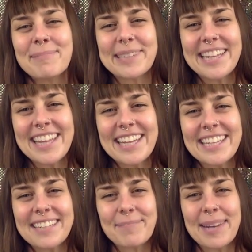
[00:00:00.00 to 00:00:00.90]
Breathe
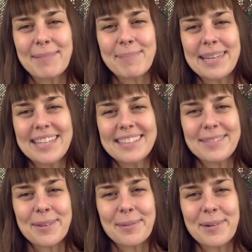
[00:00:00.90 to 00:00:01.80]
in and make
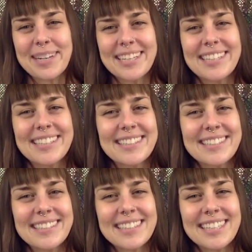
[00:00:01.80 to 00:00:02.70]
peace with what is.